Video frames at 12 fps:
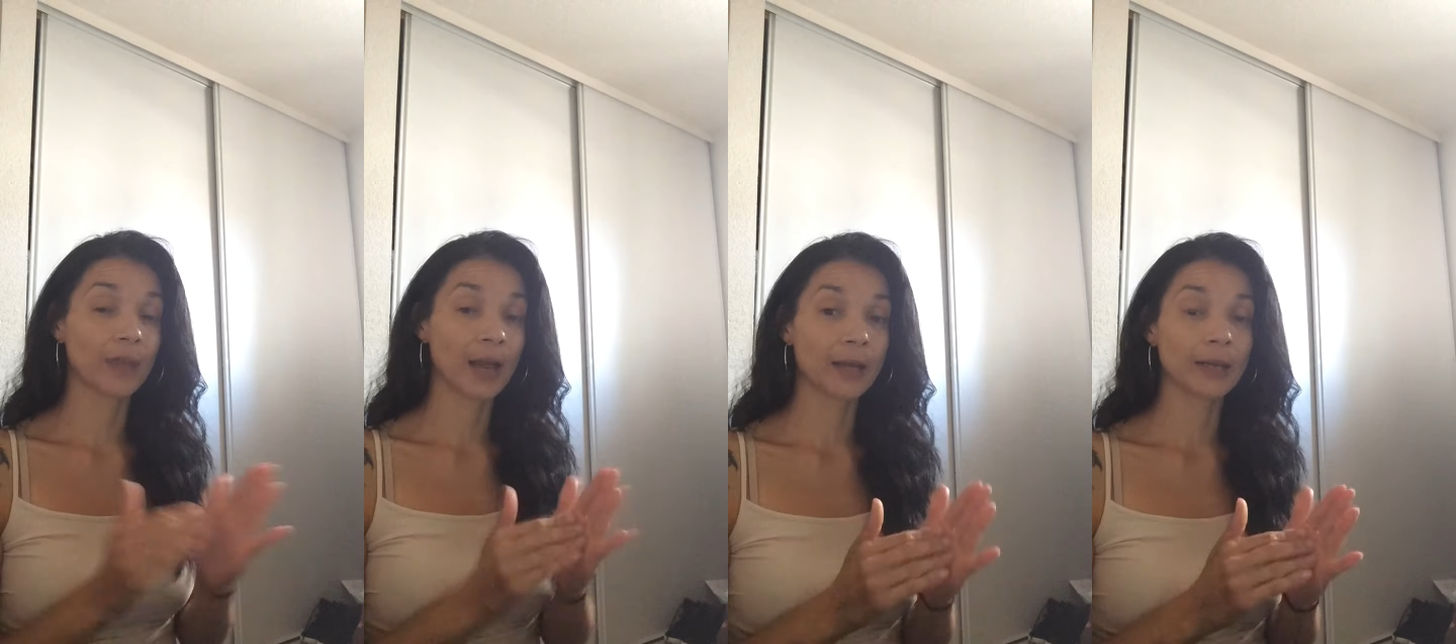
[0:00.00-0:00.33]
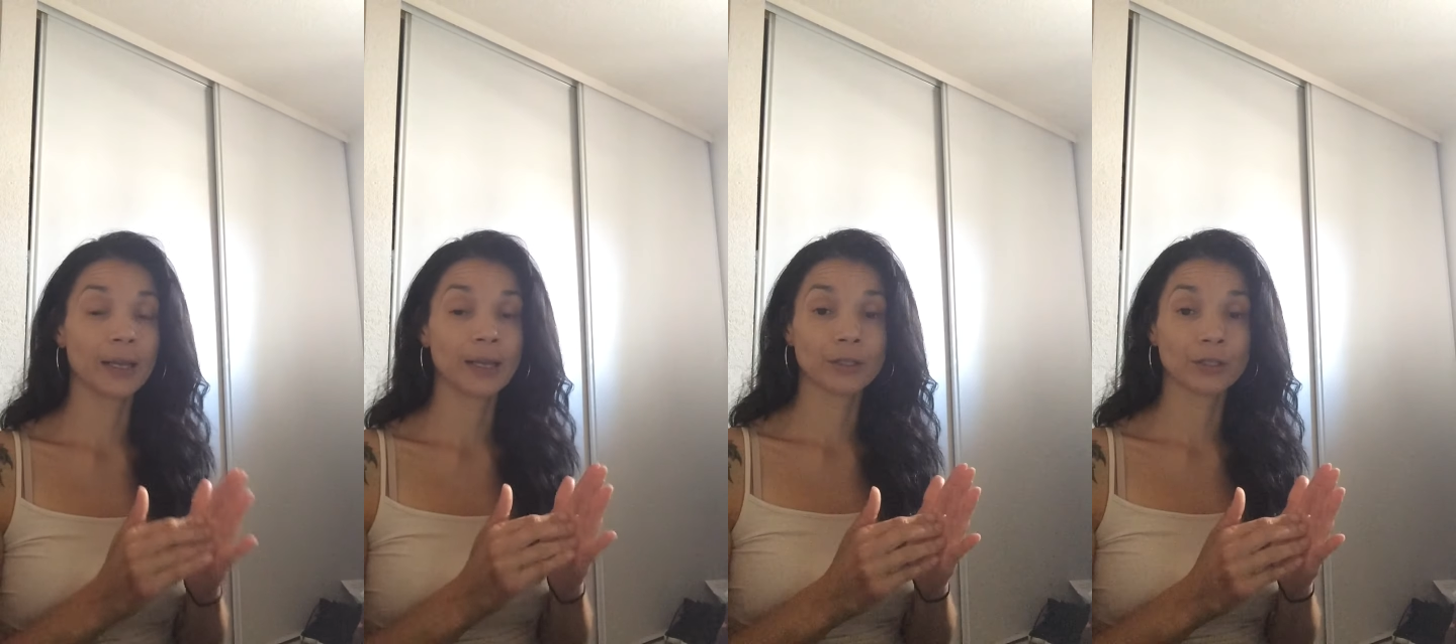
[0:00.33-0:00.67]
that
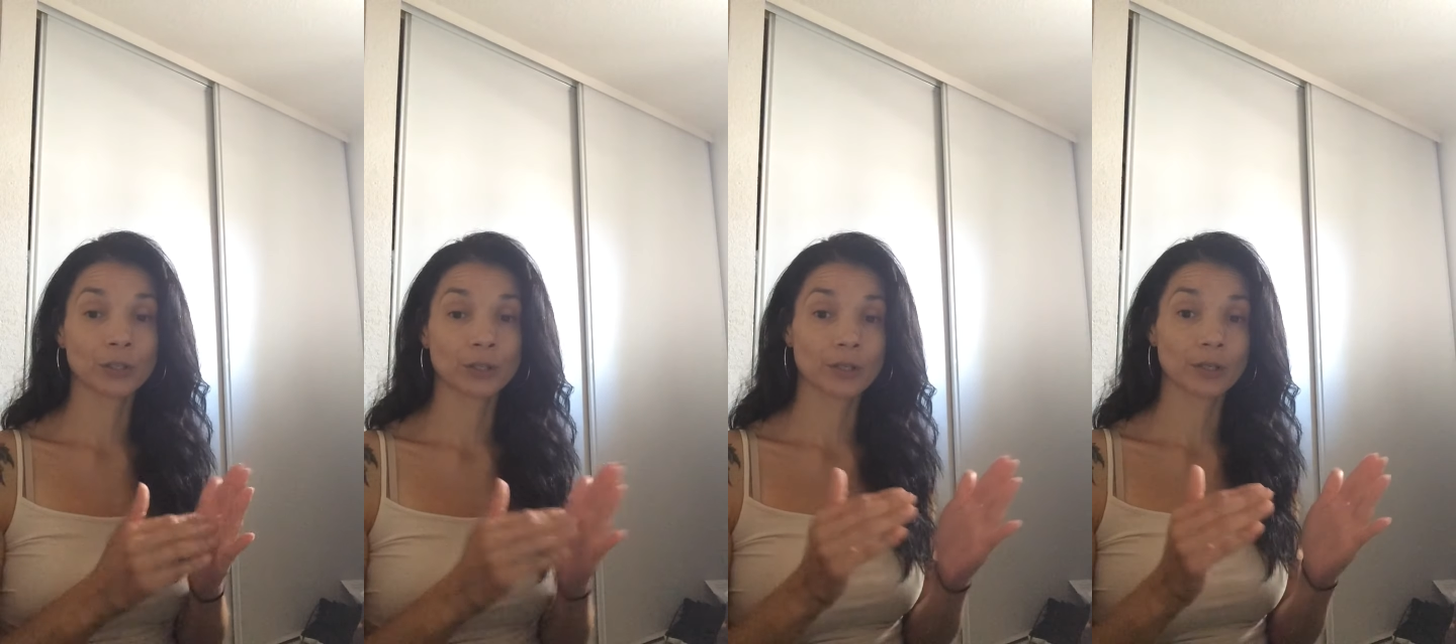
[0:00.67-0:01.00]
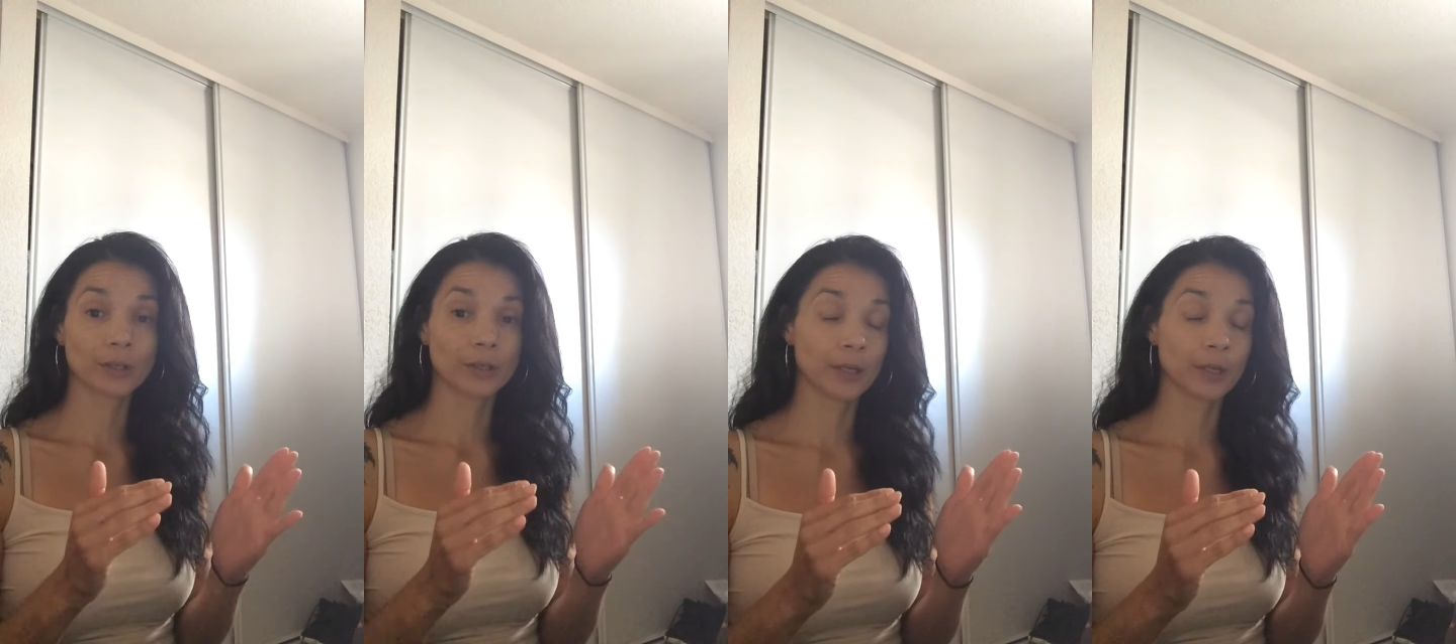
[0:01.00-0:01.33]
and
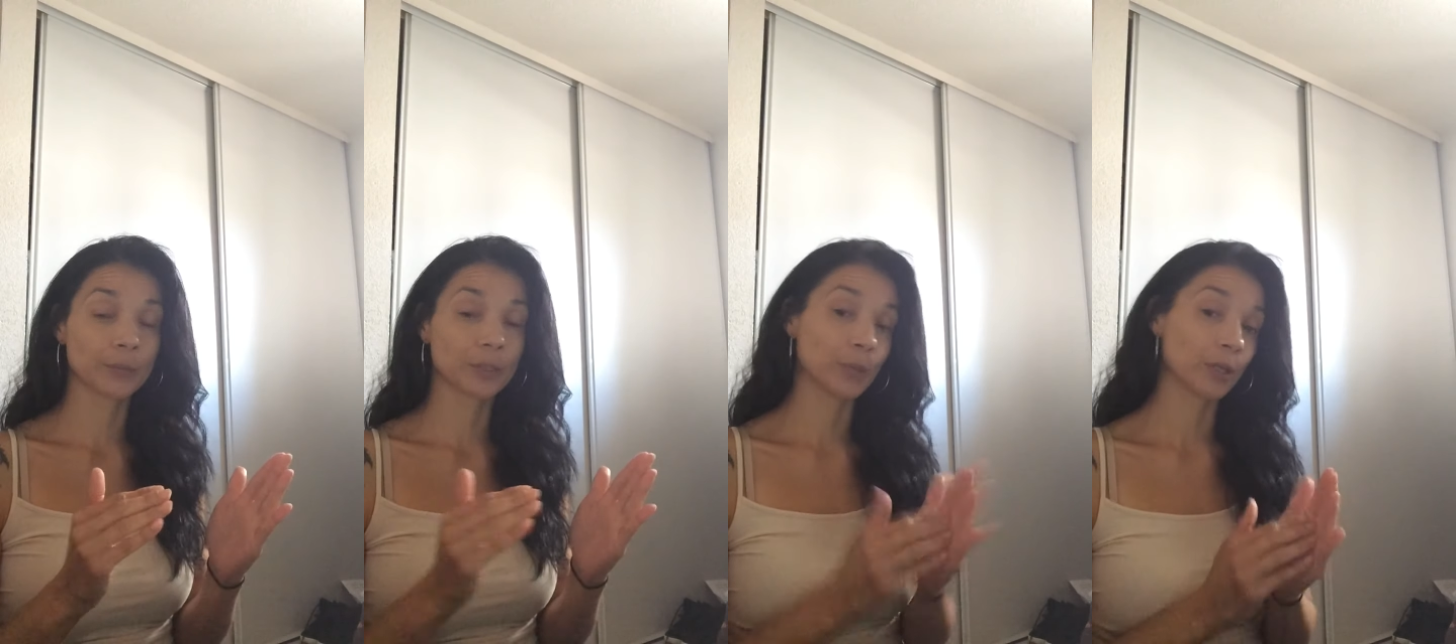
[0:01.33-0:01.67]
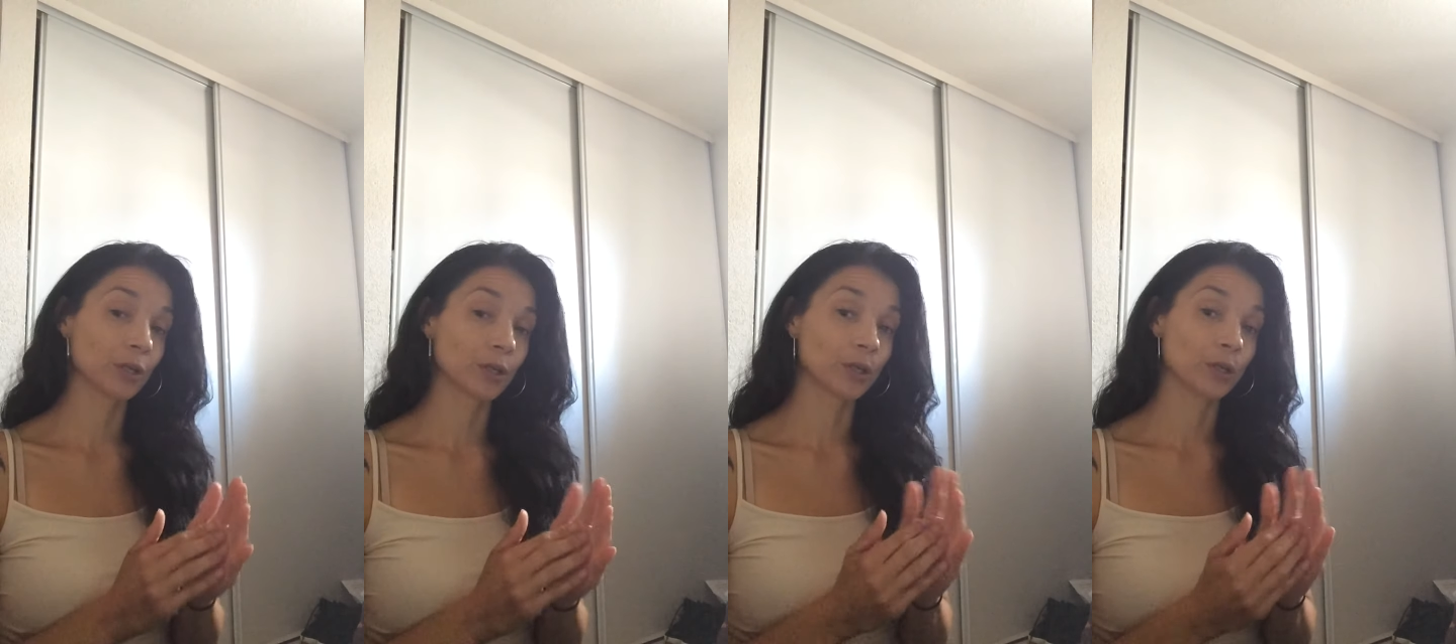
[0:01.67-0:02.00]
your
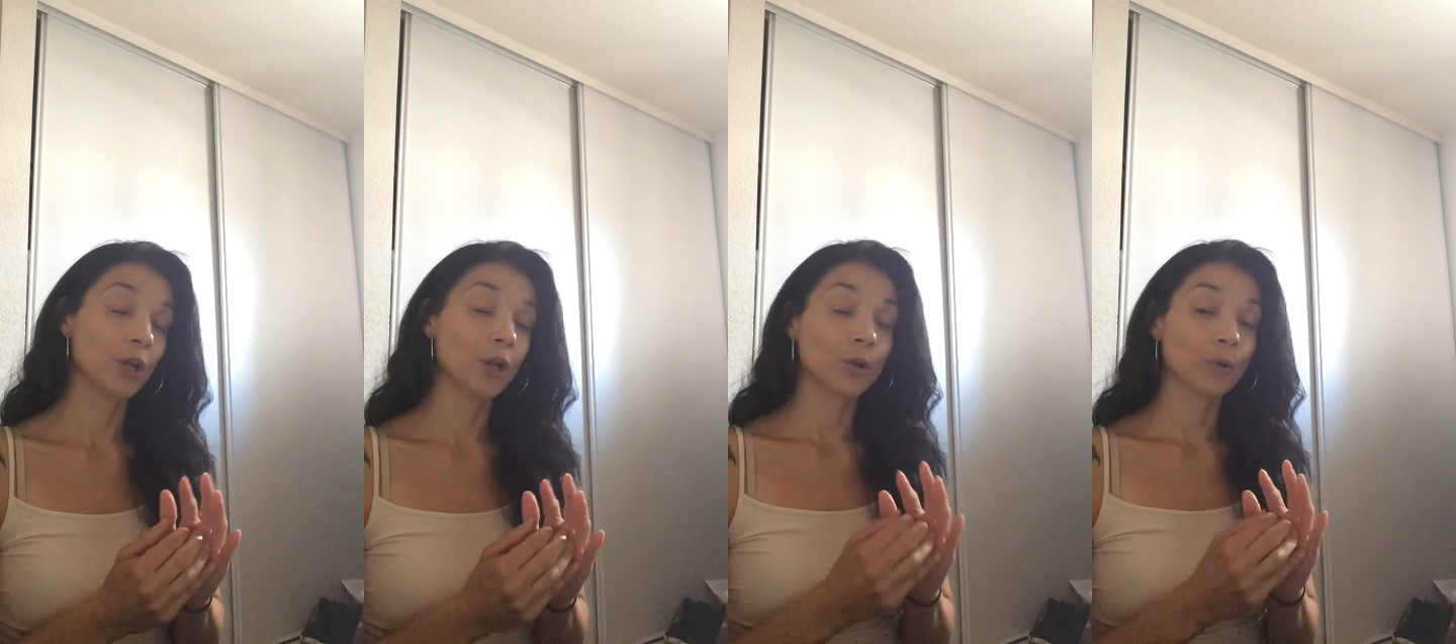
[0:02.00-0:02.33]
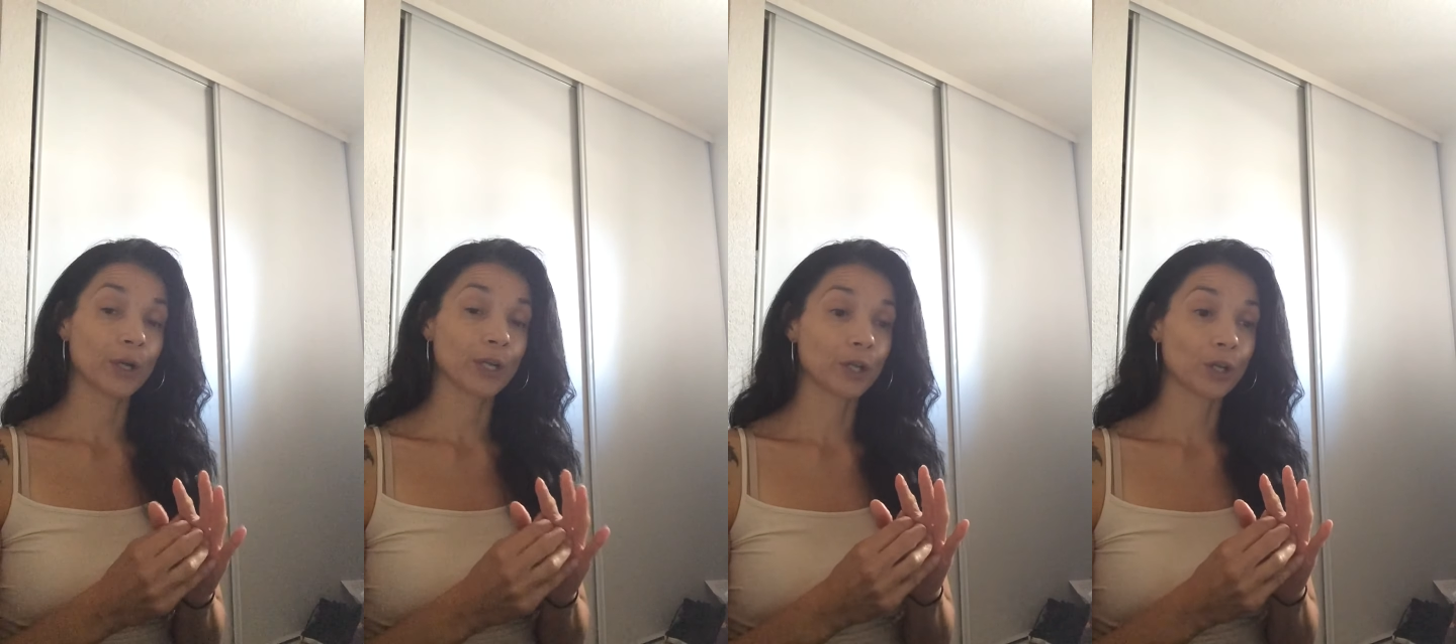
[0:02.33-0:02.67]
speaker
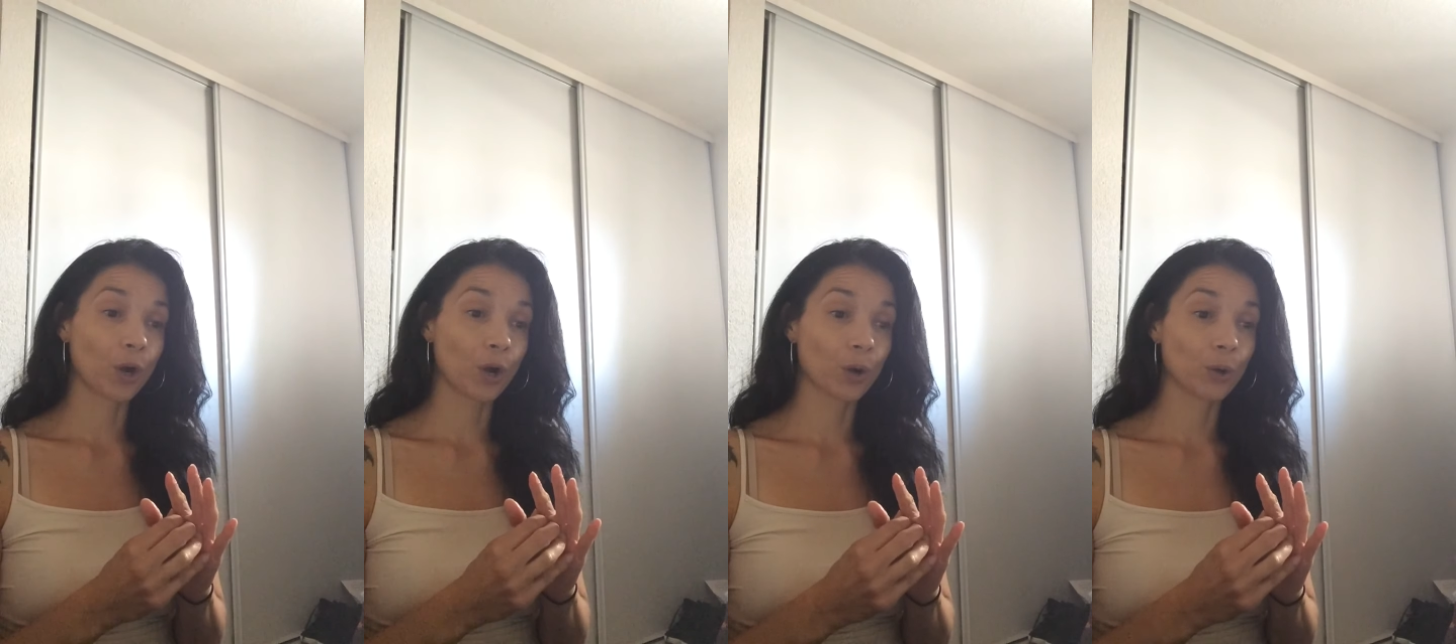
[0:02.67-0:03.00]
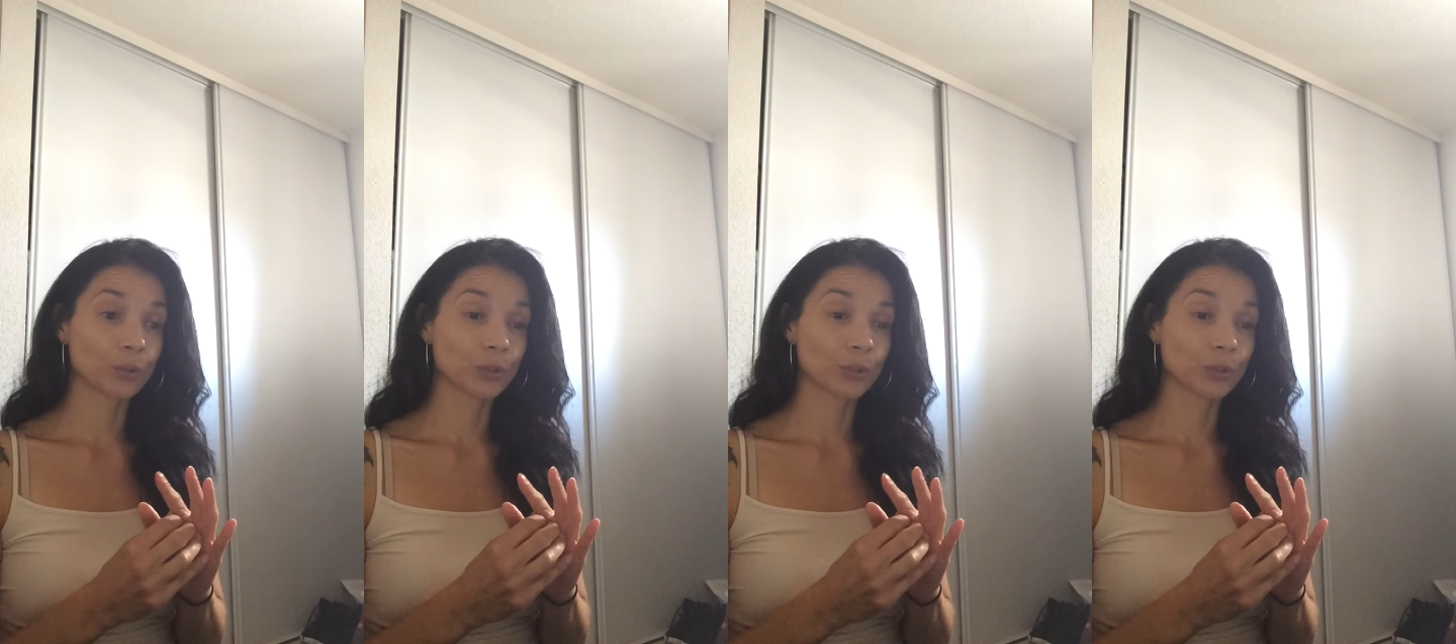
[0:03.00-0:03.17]
ready to go,